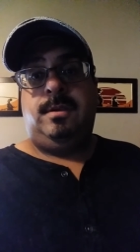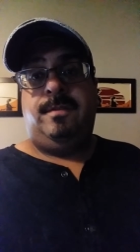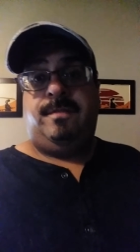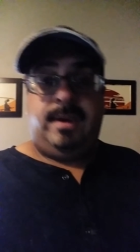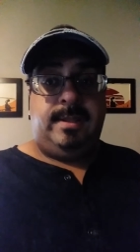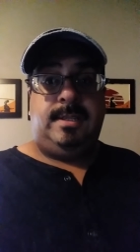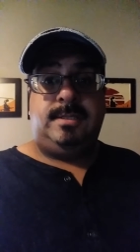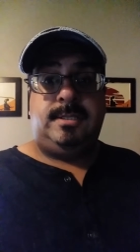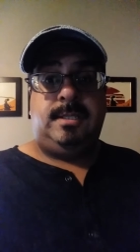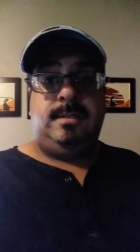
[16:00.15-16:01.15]
fighting
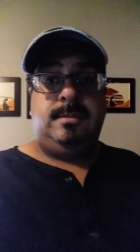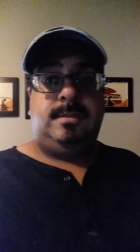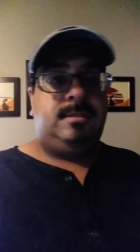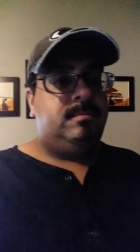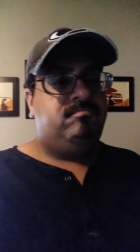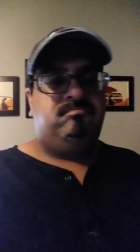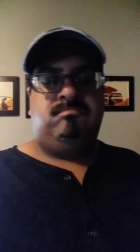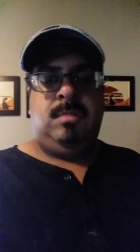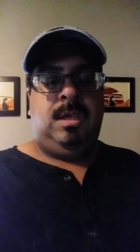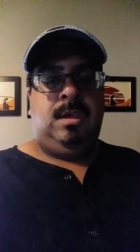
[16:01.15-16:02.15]
scenes.
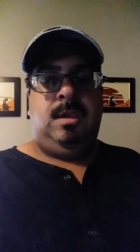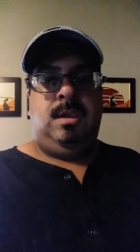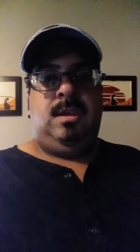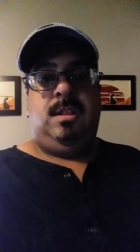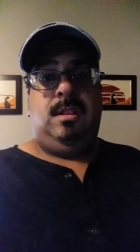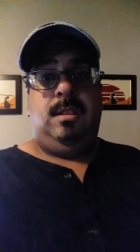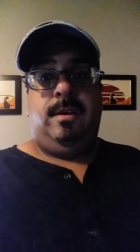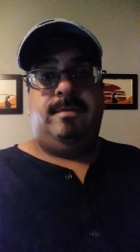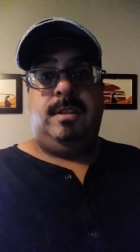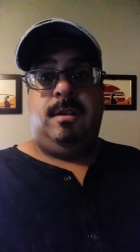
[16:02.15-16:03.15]

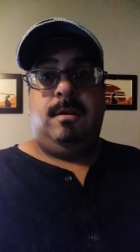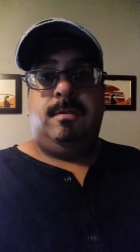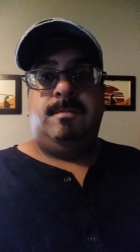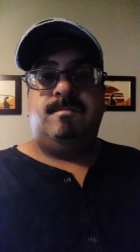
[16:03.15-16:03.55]
Loved it all.